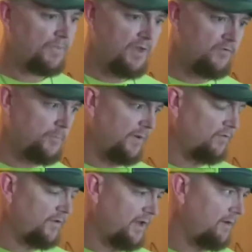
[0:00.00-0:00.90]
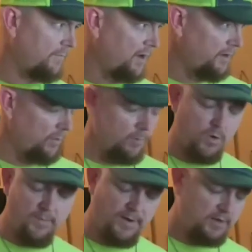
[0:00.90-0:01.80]
it's been said in
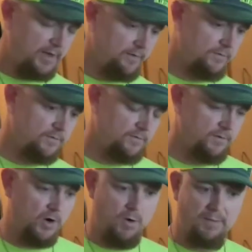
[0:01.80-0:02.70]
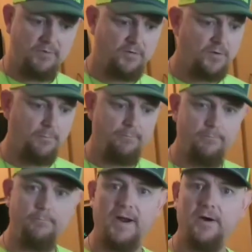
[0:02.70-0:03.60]
one of my classes, I'm just a
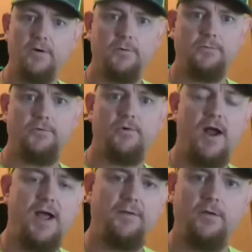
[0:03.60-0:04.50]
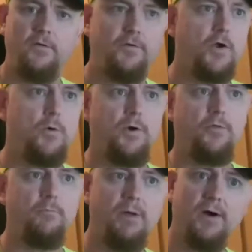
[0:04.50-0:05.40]
beggar trying to show
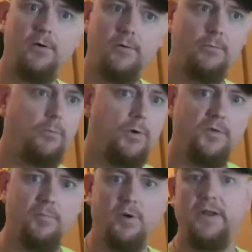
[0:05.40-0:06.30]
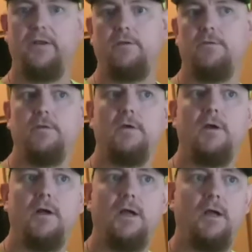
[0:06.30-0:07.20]
another beggar where the bread is.
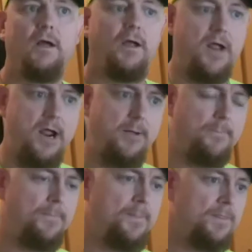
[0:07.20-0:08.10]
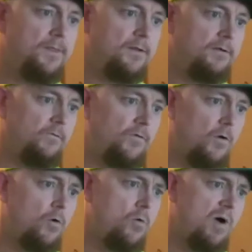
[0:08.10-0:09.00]
And
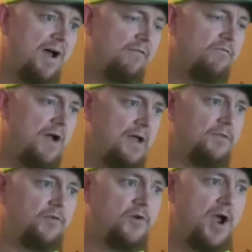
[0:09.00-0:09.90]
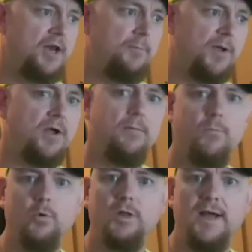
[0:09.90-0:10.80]
so I find that trying to become
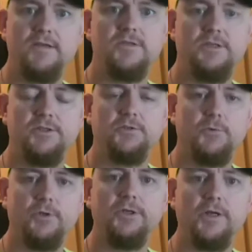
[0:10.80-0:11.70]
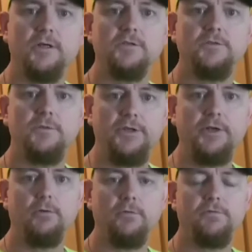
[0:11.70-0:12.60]
more like Jesus really does
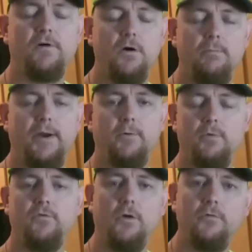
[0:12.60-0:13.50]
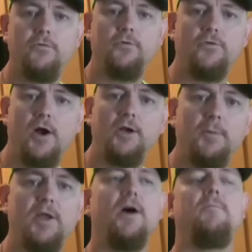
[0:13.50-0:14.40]
yield far better results than trying to
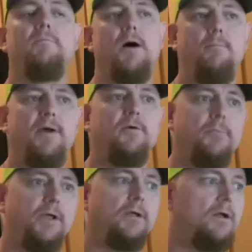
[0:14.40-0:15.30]
become a better me.